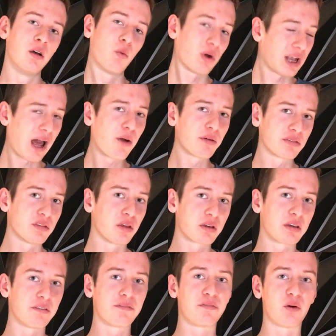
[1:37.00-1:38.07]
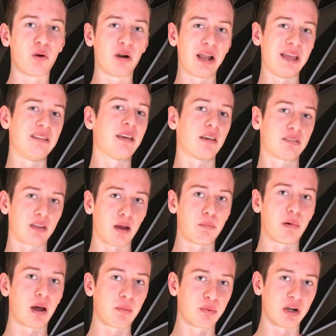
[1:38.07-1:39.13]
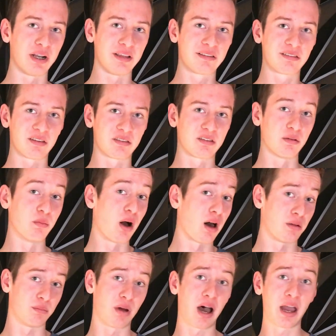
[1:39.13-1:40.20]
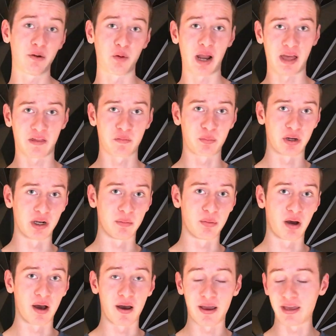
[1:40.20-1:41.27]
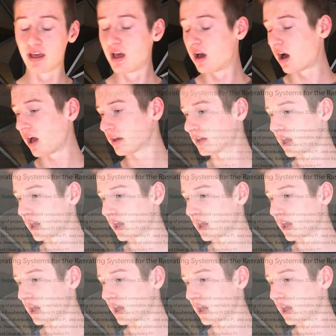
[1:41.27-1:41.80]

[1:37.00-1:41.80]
When I was looking for a desktop operating system on my Raspberry Pi, I